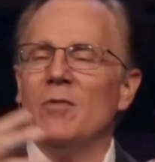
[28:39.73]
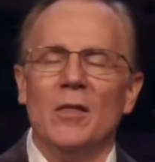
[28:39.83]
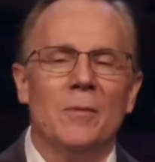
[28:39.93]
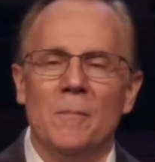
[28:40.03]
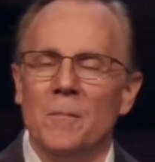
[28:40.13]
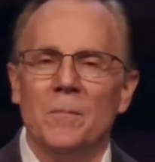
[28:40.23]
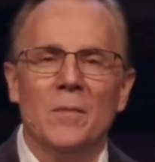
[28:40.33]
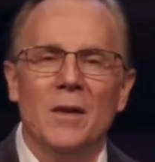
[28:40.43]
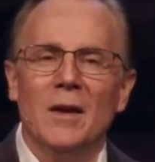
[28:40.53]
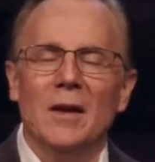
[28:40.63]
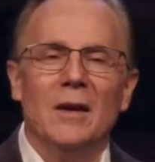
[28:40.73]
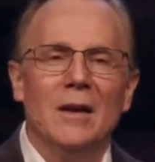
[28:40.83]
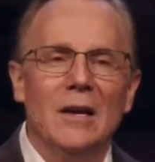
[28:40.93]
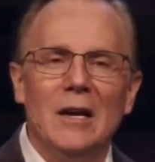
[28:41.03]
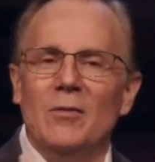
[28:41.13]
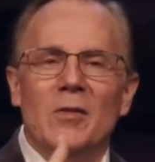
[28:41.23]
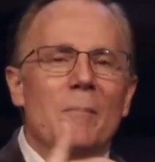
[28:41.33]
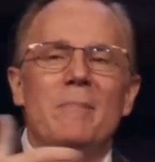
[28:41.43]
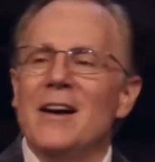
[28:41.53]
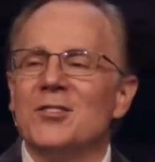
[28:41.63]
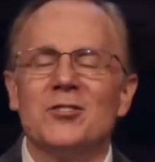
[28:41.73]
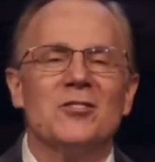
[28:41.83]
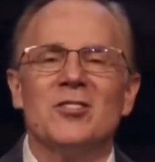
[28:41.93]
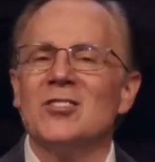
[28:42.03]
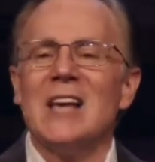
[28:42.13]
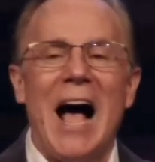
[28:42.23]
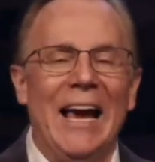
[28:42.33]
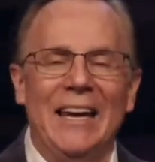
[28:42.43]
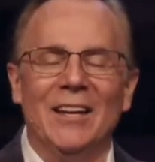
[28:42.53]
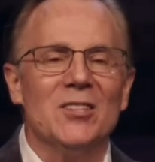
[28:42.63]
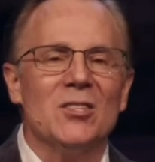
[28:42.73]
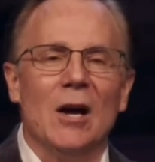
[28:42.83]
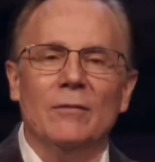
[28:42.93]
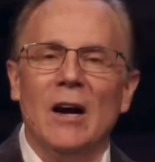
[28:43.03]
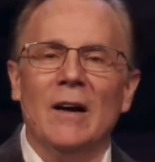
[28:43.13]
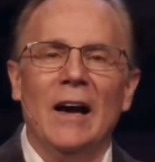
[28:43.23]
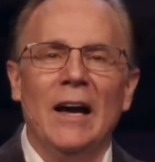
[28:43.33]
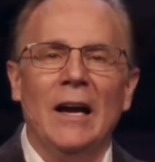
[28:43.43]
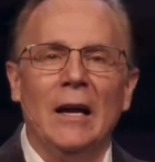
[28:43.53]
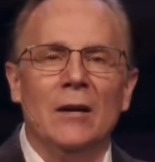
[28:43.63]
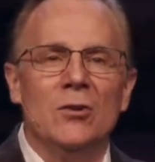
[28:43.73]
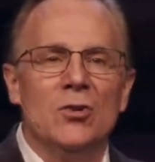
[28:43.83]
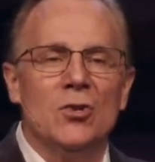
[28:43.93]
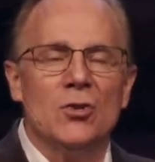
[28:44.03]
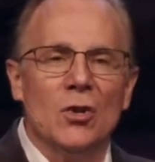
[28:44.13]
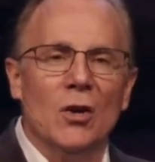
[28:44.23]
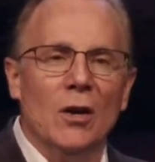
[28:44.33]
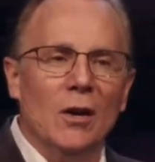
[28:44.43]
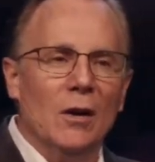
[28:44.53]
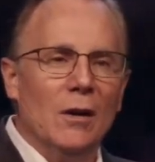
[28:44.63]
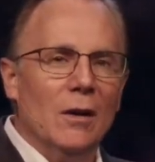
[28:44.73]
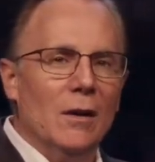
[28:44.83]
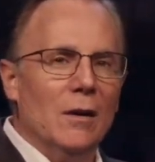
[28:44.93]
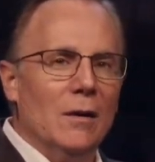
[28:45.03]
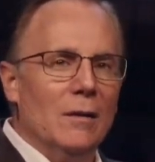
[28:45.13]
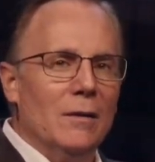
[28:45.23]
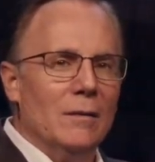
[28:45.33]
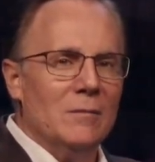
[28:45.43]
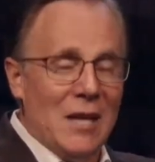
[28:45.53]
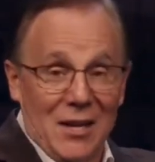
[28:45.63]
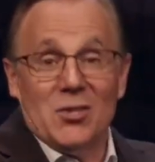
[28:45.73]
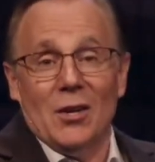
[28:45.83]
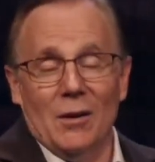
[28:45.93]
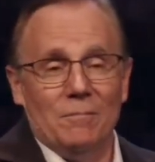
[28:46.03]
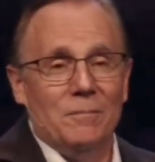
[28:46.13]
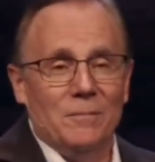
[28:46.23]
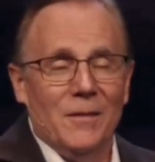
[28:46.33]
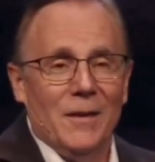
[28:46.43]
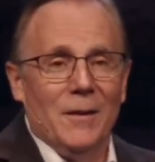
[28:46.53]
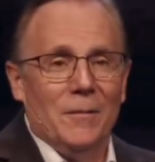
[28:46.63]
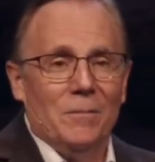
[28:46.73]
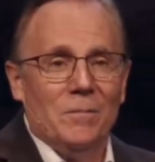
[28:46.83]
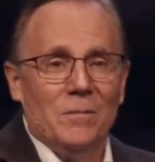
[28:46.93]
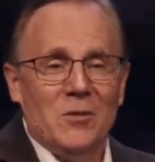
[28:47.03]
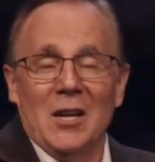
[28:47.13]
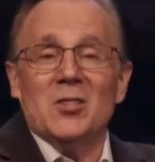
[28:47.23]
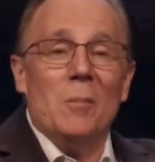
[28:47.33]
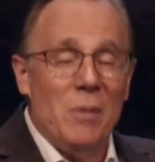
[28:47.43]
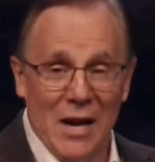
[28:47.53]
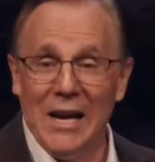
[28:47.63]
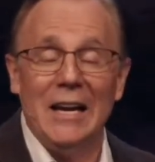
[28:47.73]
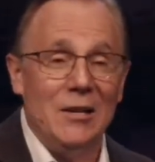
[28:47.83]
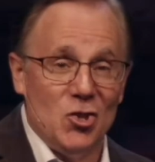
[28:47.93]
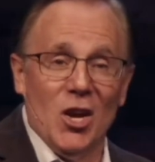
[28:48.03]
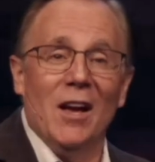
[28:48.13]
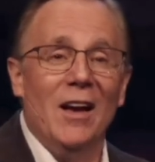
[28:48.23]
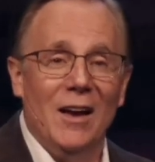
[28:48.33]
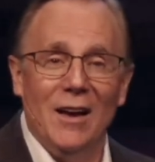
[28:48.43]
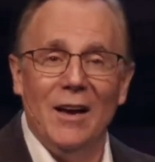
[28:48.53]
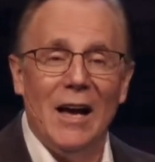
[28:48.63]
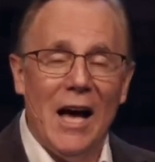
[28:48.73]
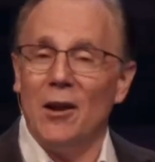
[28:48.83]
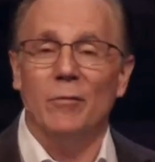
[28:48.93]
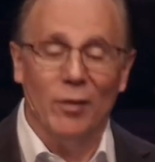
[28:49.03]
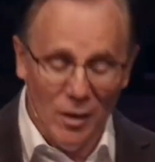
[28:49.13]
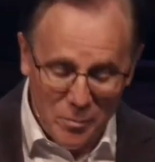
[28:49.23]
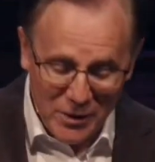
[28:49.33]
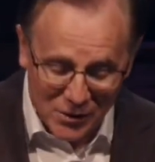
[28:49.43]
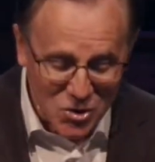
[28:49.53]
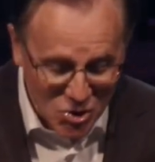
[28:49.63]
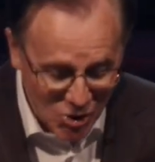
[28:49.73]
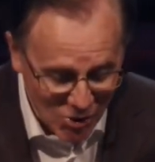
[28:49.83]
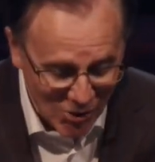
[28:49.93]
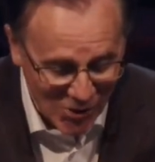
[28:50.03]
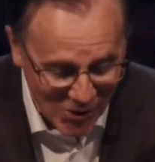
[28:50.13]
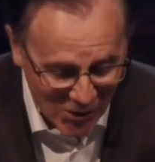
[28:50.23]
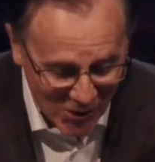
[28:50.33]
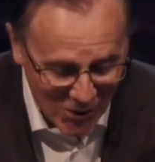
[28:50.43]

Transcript: Even the best science of our age takes a page out of Philippians 2.